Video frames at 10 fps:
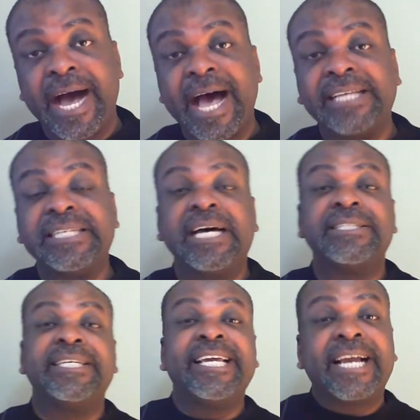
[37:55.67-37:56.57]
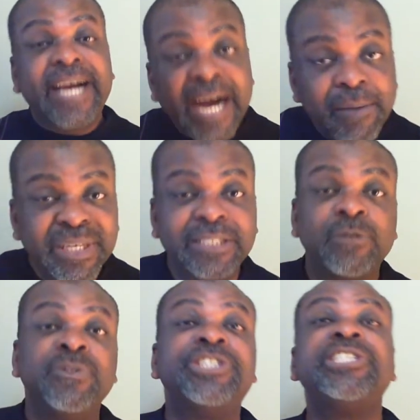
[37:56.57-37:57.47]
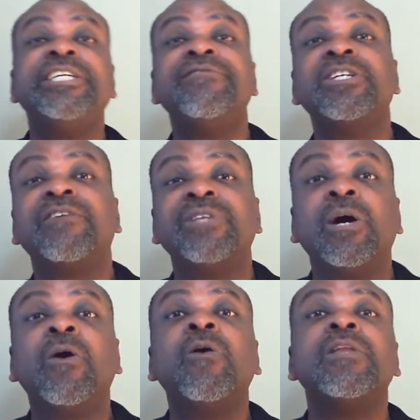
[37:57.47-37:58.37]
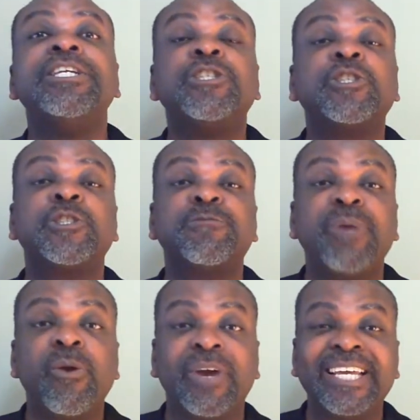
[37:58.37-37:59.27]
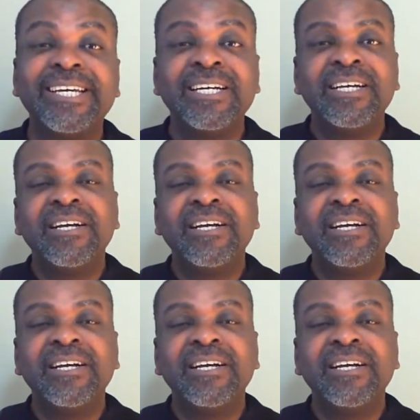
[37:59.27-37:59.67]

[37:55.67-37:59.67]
and the coming and receiving of the Holy Spirit